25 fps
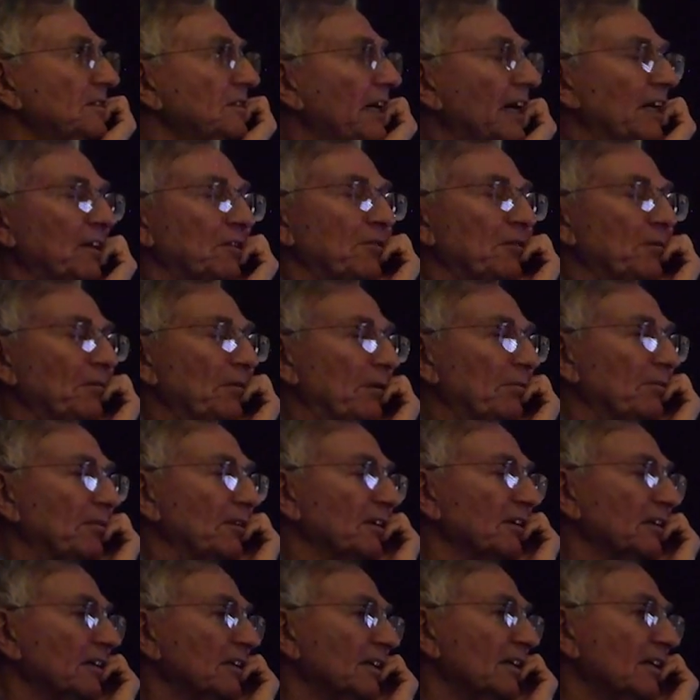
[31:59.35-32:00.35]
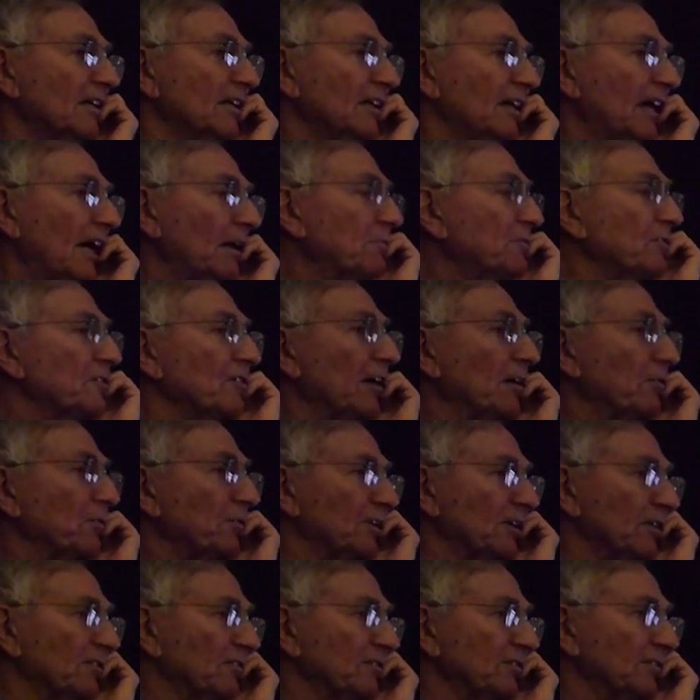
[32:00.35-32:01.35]
I don't remember. I'm sure I
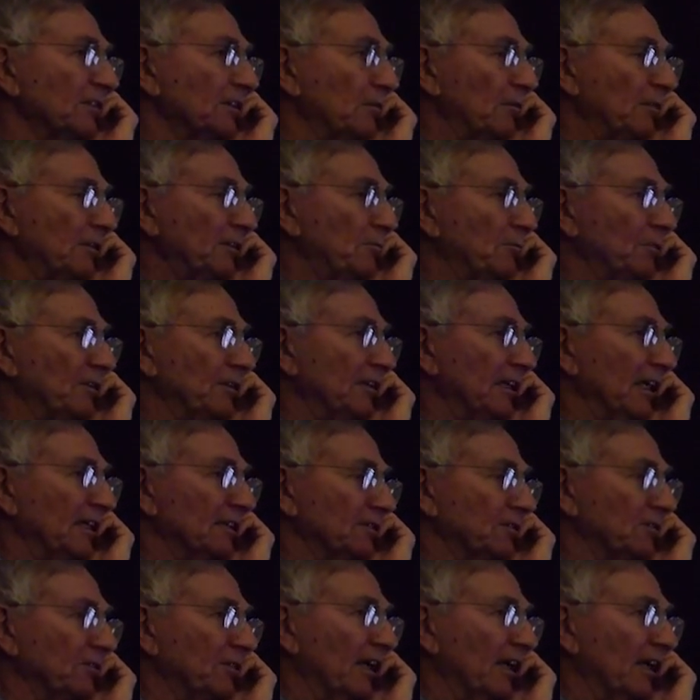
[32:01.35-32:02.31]
would have. You would not do